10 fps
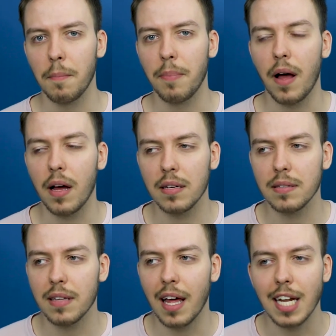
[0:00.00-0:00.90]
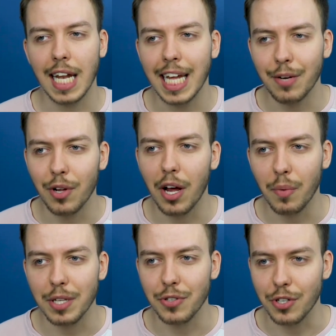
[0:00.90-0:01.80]
But then Elena and I
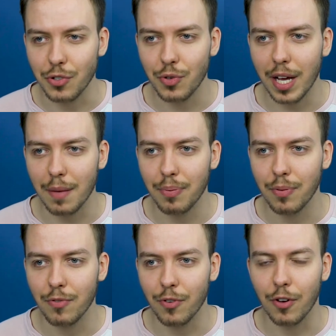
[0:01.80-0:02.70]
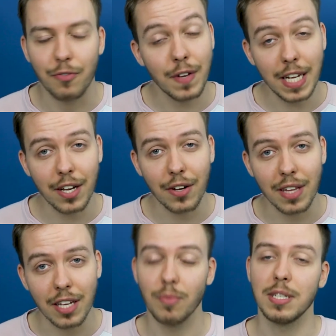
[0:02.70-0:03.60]
went on a trip for a video
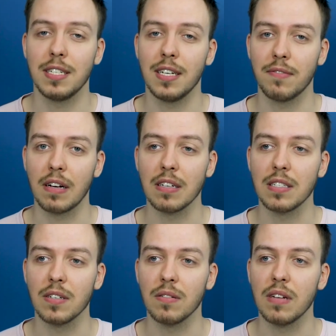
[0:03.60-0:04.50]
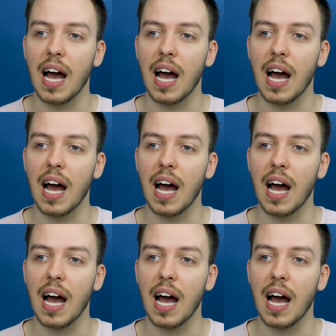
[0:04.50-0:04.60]
that you'll be seeing very soon,